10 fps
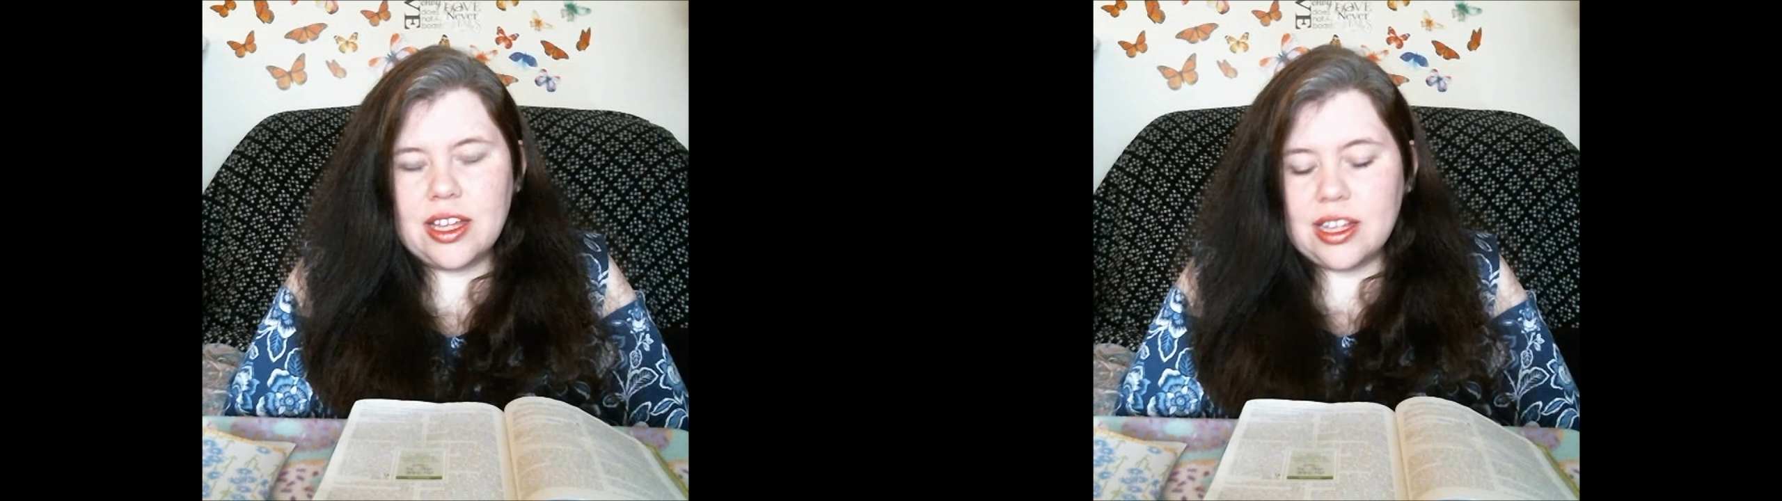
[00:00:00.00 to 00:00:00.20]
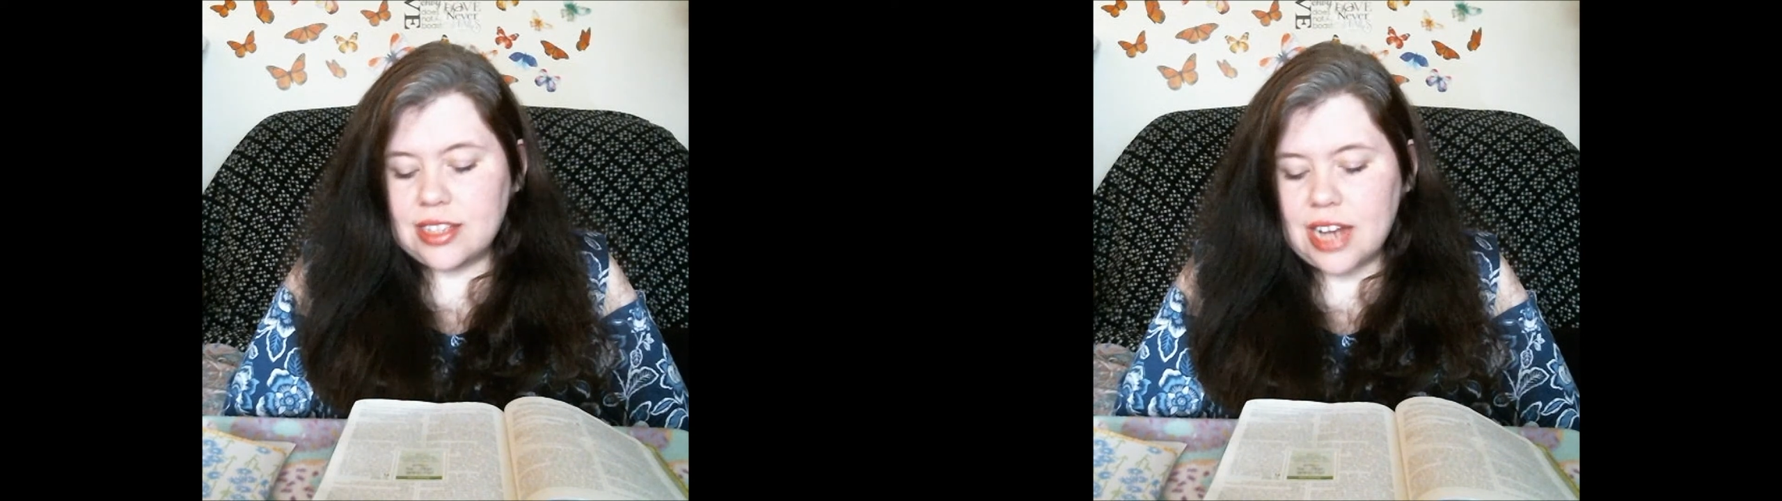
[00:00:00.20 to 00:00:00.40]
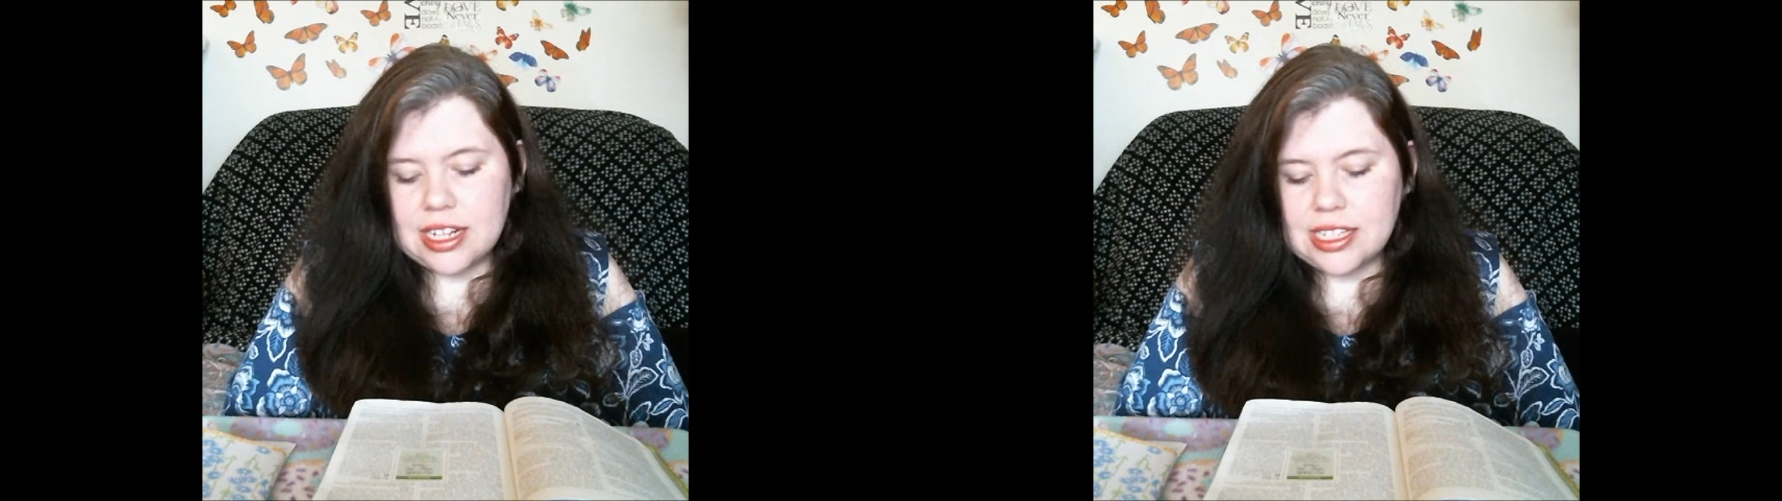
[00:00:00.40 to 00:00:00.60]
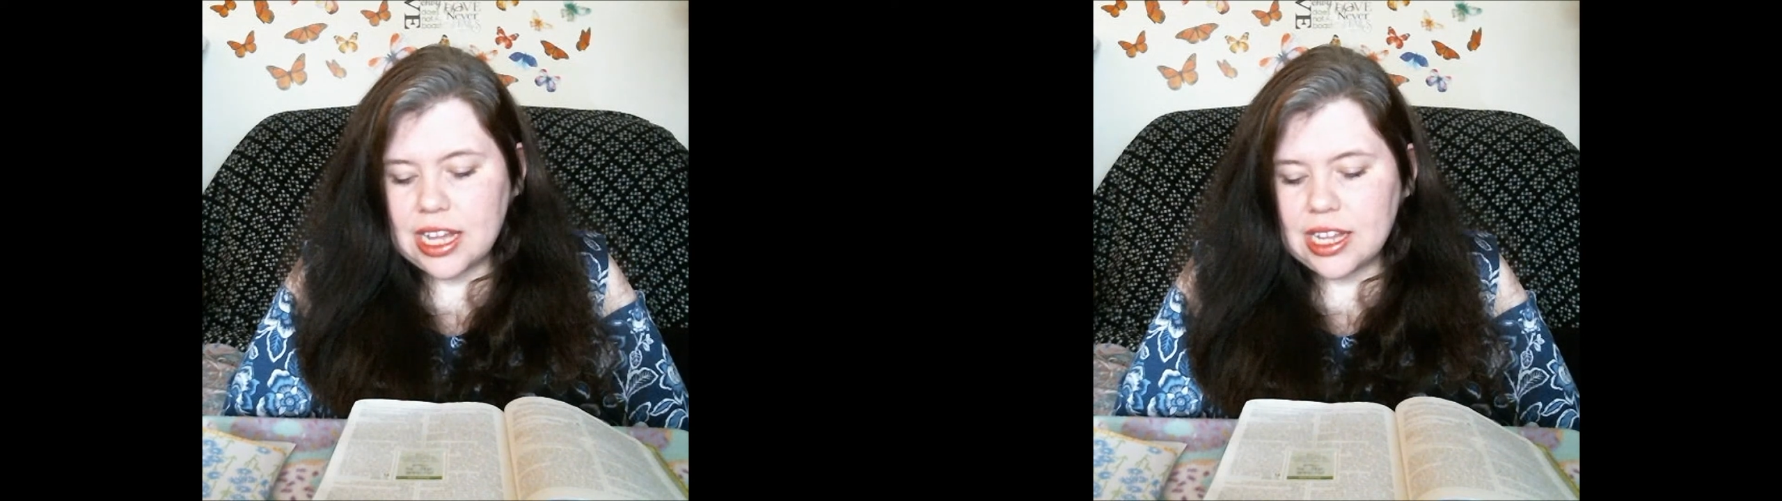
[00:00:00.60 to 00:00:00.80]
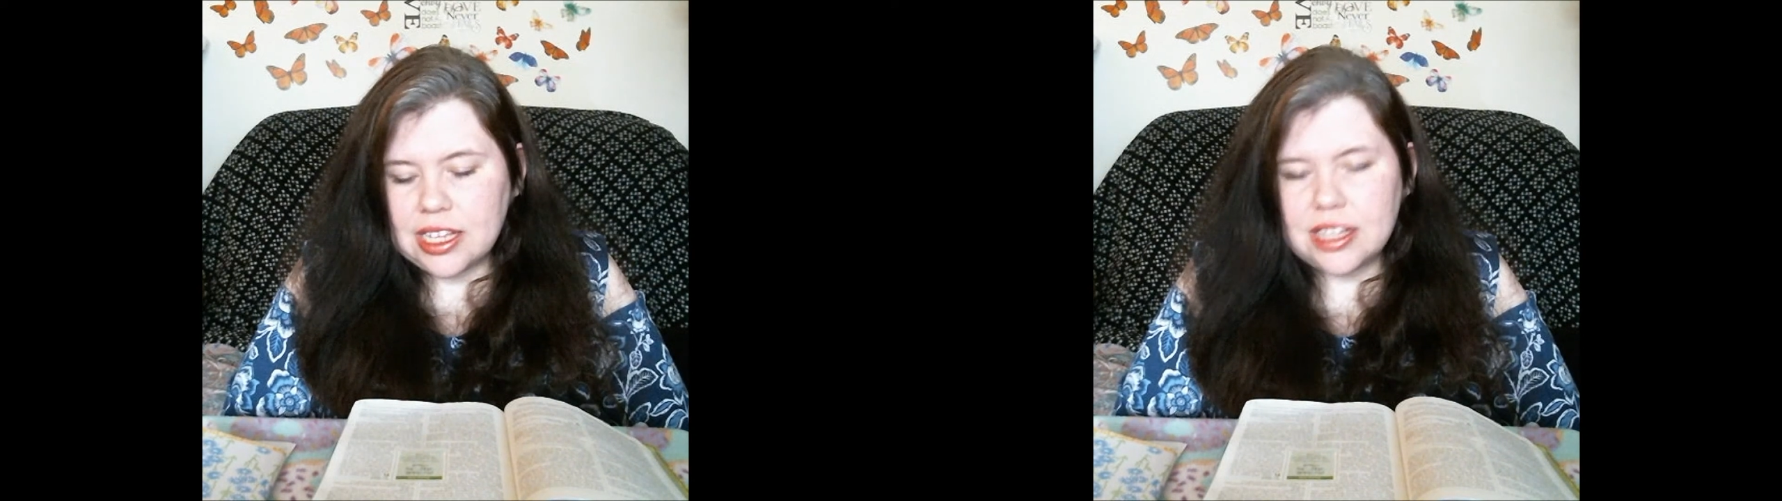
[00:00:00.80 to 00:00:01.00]
that's not
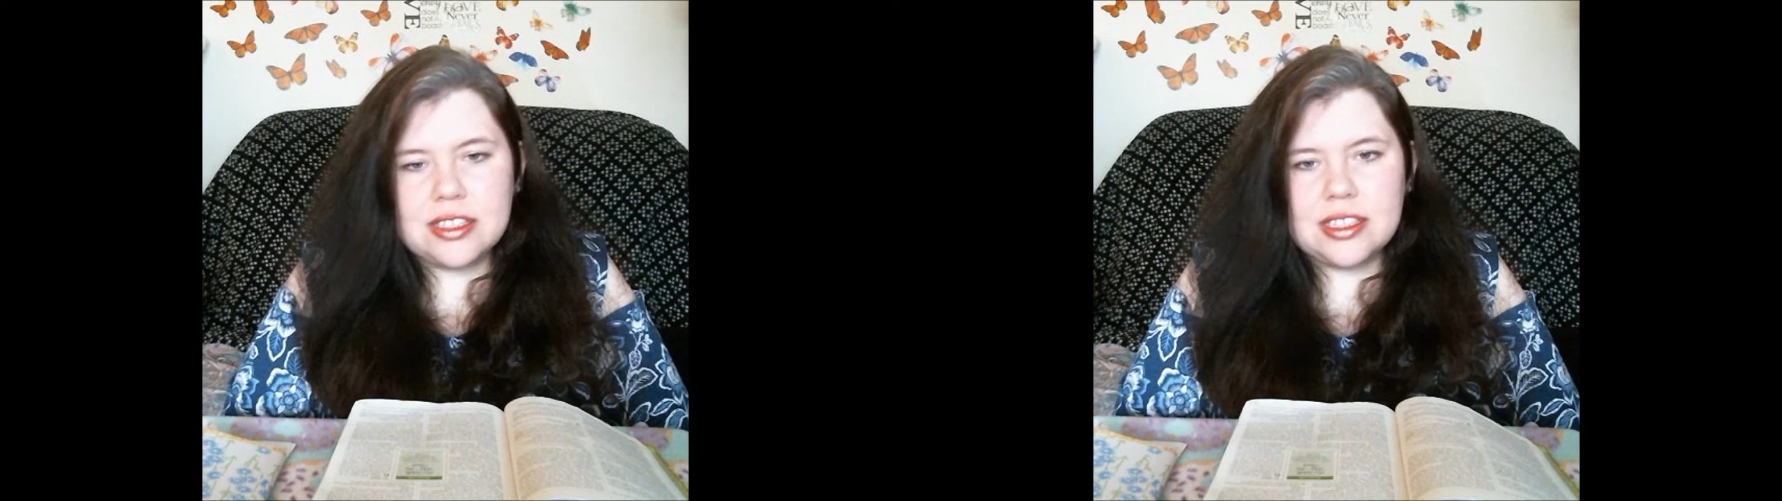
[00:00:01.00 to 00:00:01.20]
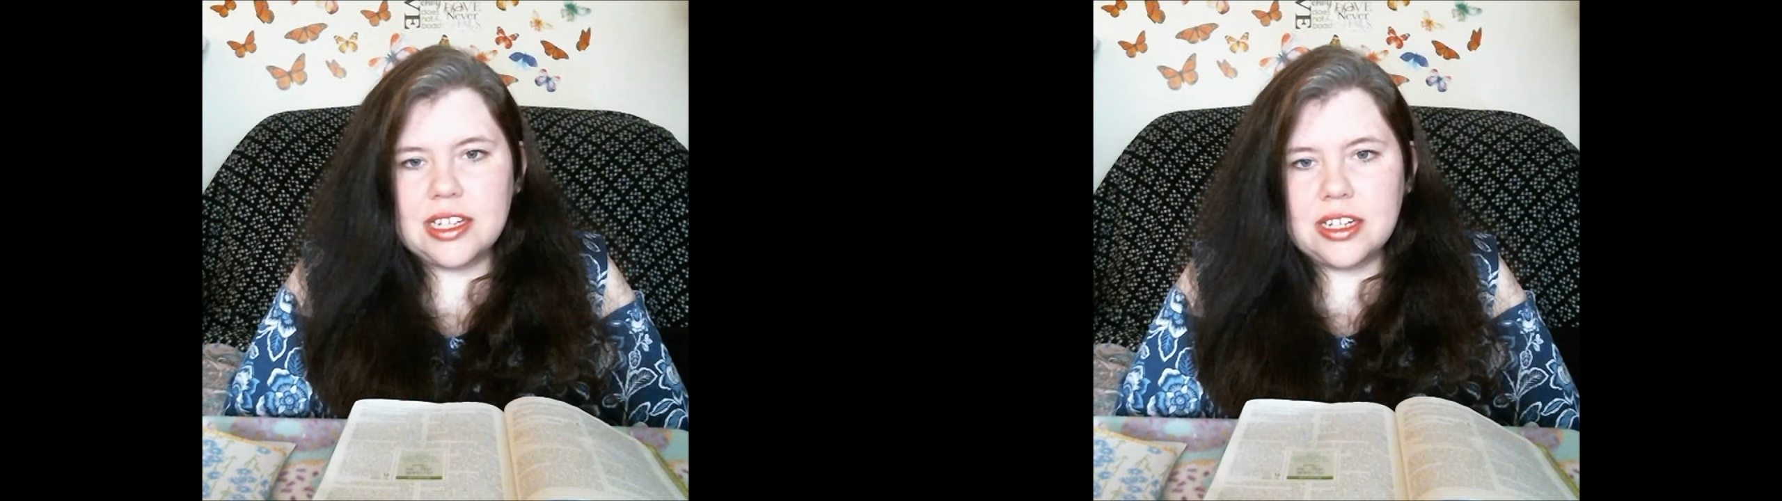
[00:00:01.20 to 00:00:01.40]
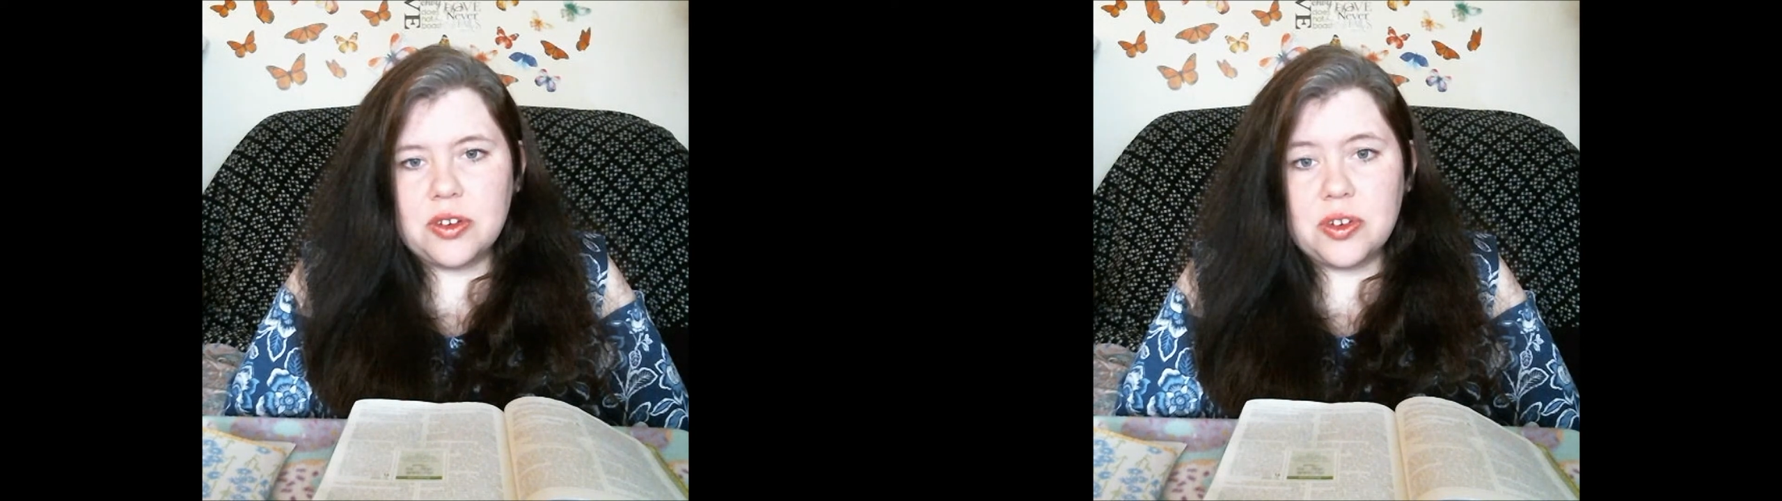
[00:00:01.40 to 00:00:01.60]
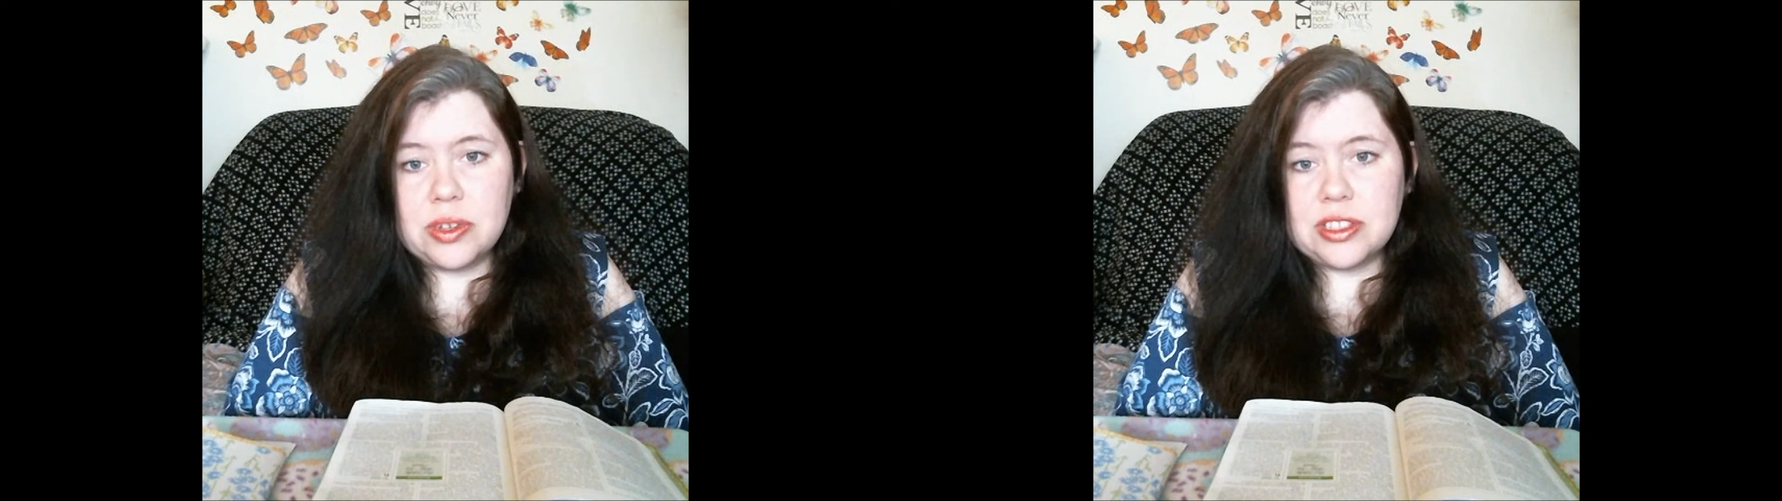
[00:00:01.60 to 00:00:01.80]
telling us that Noah